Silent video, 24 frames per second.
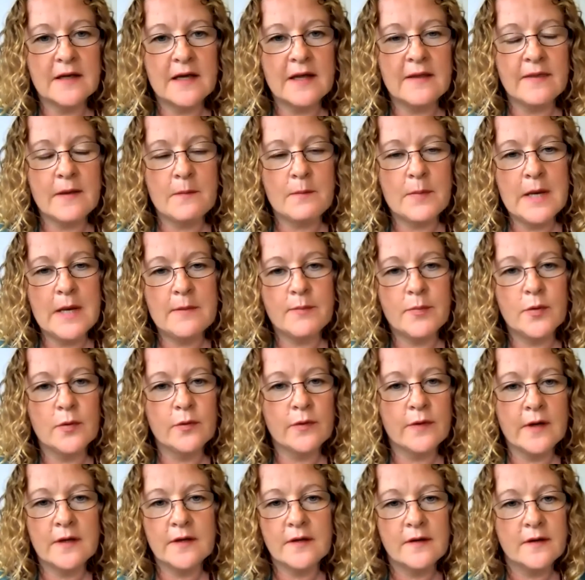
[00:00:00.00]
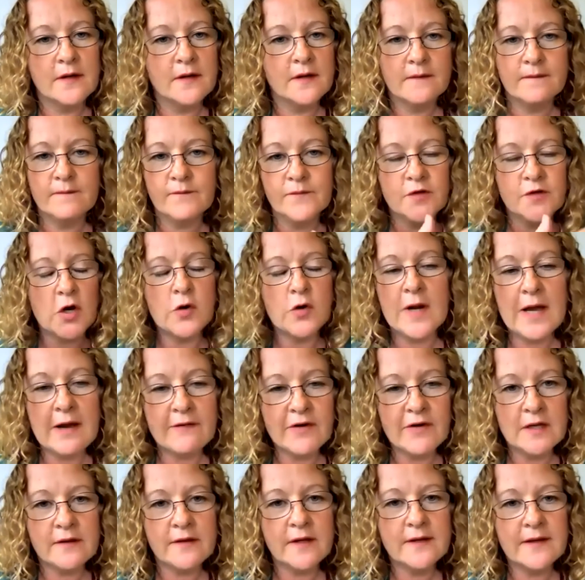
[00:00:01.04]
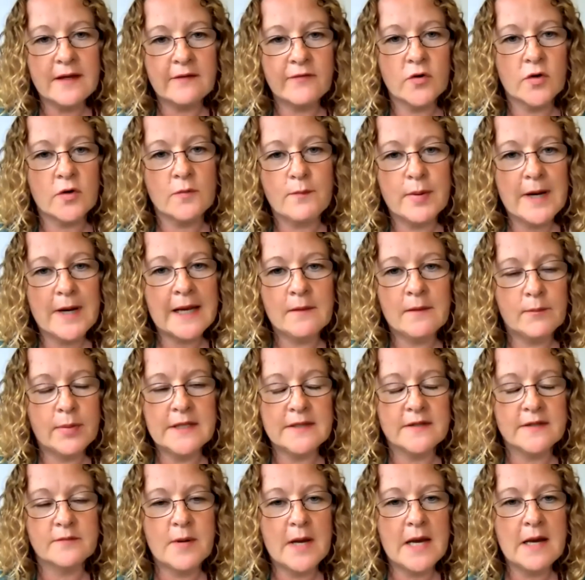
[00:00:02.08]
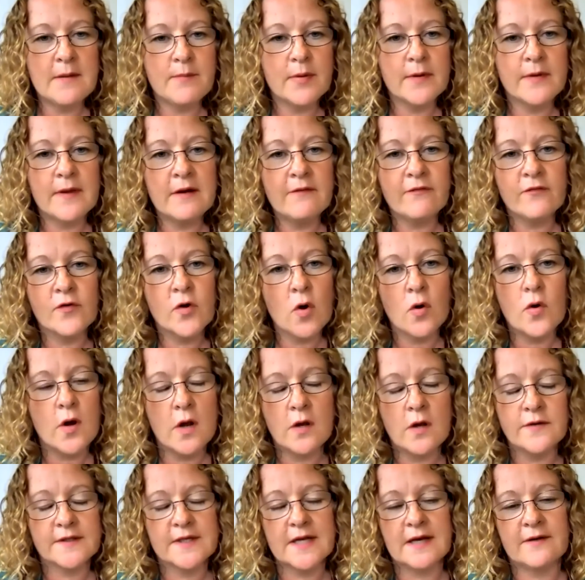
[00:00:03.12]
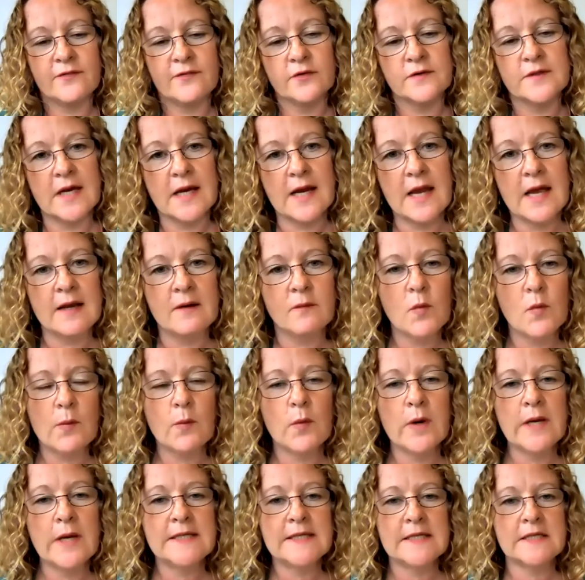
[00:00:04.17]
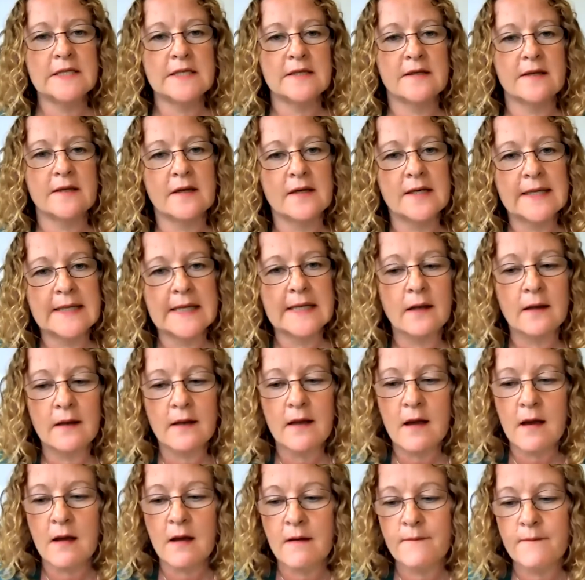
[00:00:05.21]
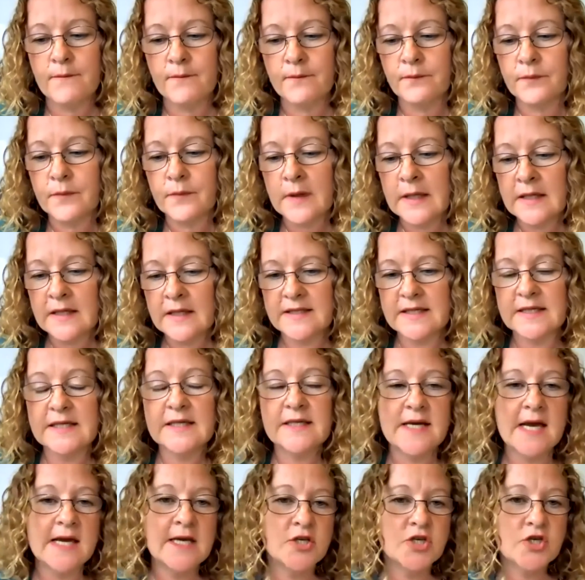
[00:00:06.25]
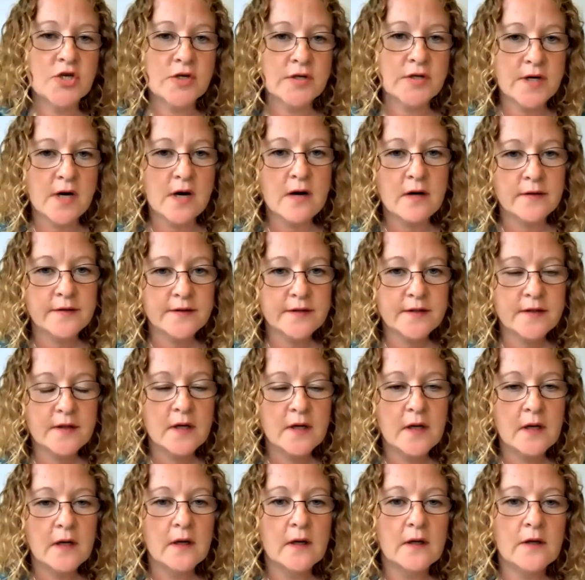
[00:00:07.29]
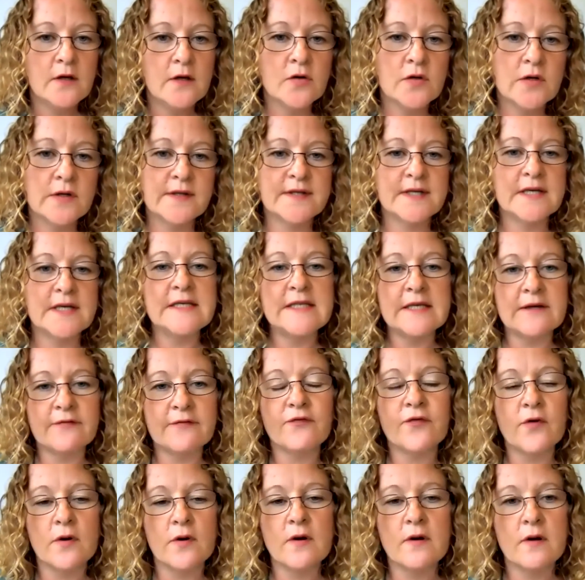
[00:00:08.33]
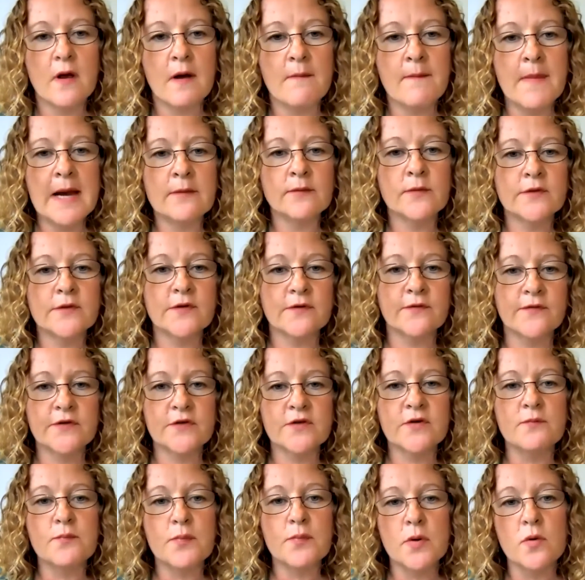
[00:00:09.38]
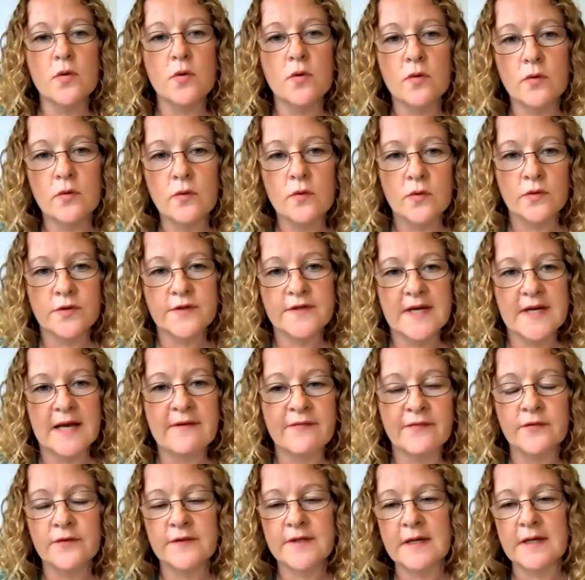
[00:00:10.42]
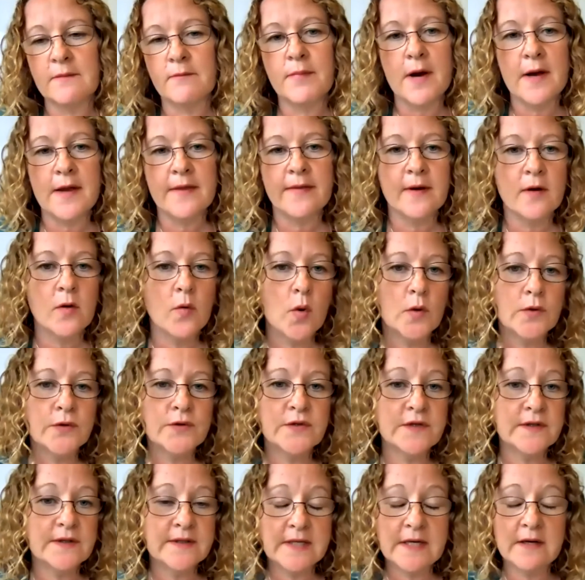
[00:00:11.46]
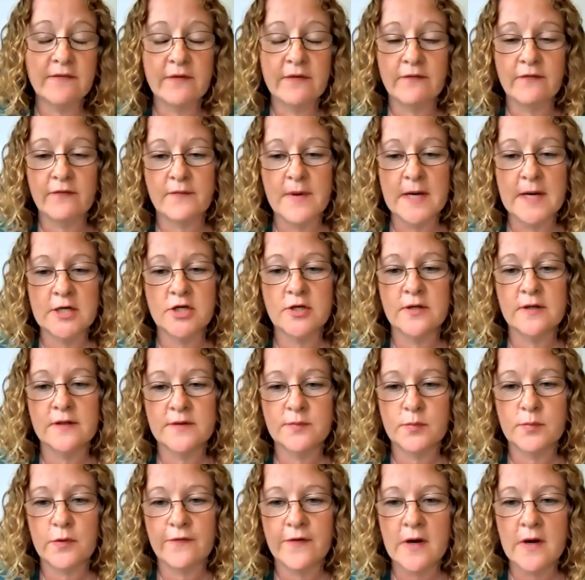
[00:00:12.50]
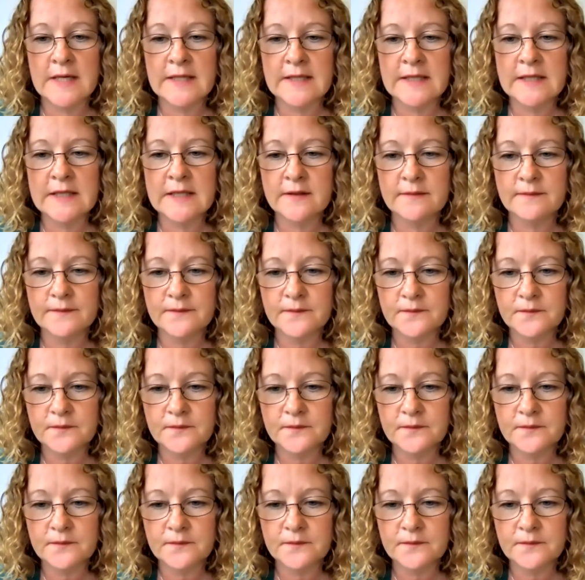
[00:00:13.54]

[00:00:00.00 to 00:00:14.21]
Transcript: And the people that don't have anything, they've got a blank piece of paper, they've got no scaffolding. And when we did the little dictation task, you can see different amounts of support or scaffolding by the quantity of information that's provided.